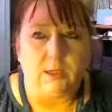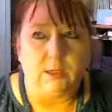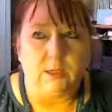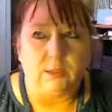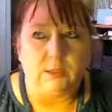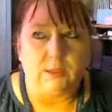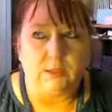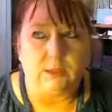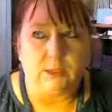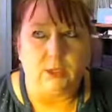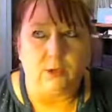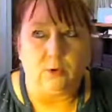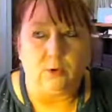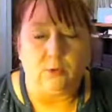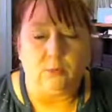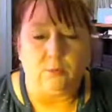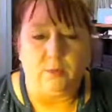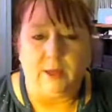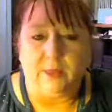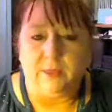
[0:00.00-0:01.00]

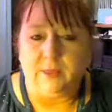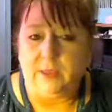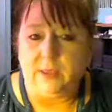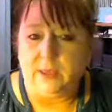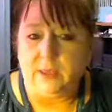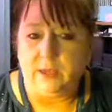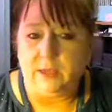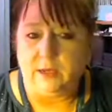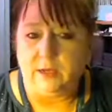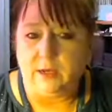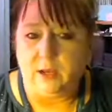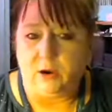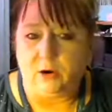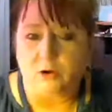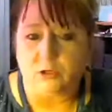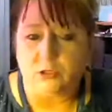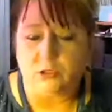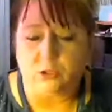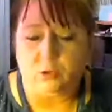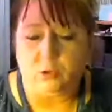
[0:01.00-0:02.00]
So by then,
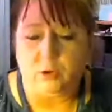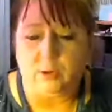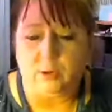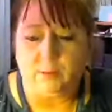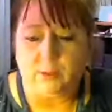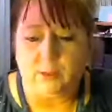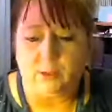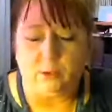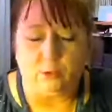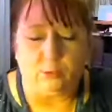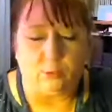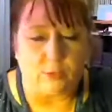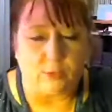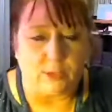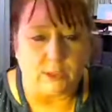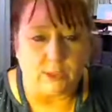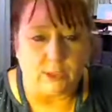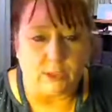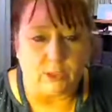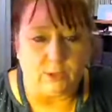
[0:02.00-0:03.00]
our store had been doing
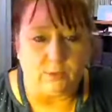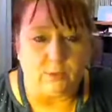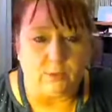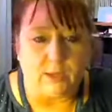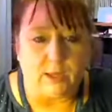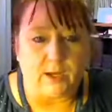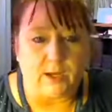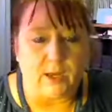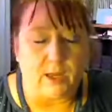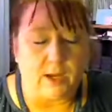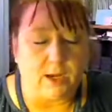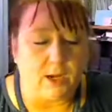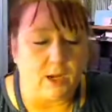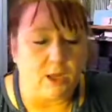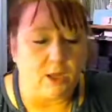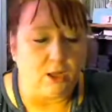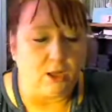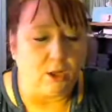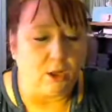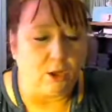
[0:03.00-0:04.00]
really good. We got a lot of
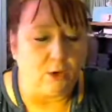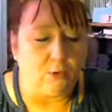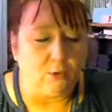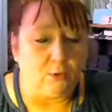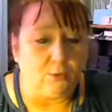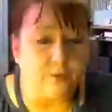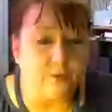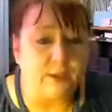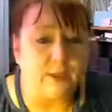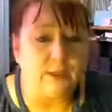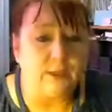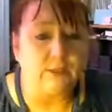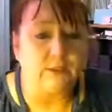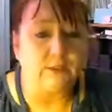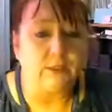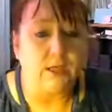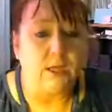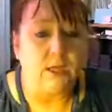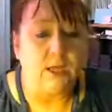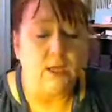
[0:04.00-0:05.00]
local
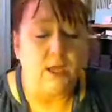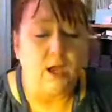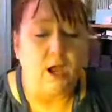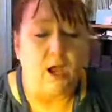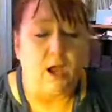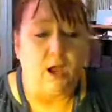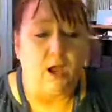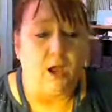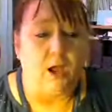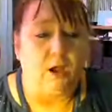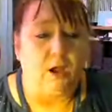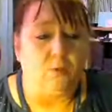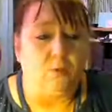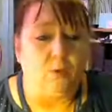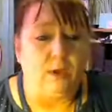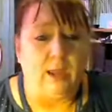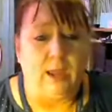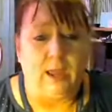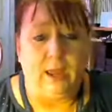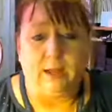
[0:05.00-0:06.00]
things.
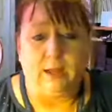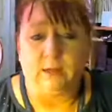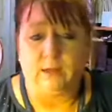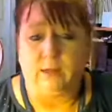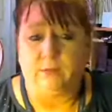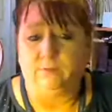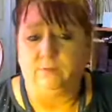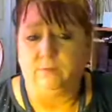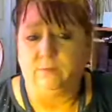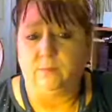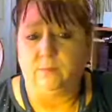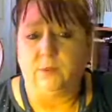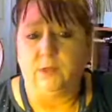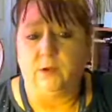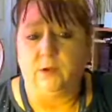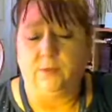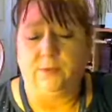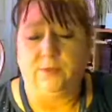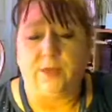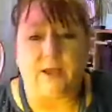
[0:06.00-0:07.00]
We had, you
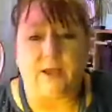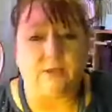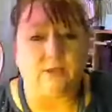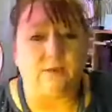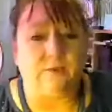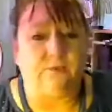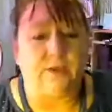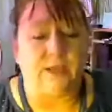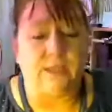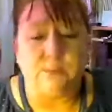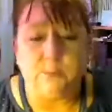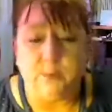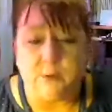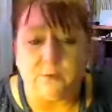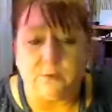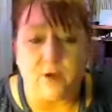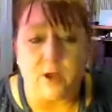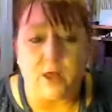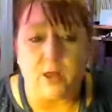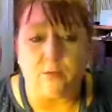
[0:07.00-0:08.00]
know, 1,000 Facebook
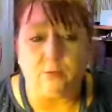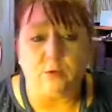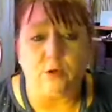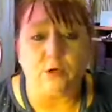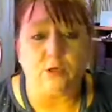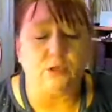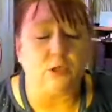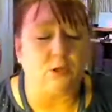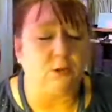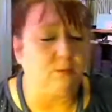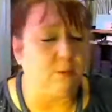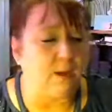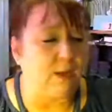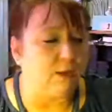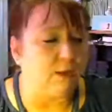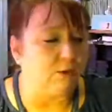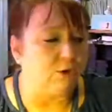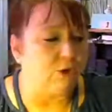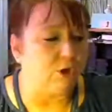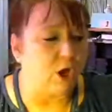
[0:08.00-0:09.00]
followers on my
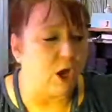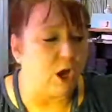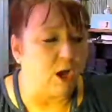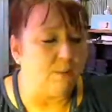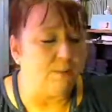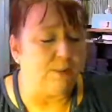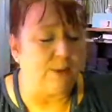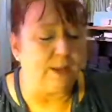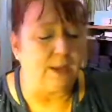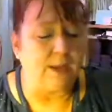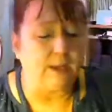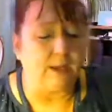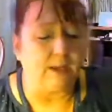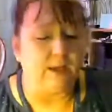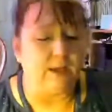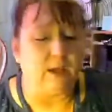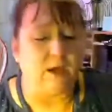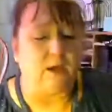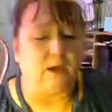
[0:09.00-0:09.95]
little shop, and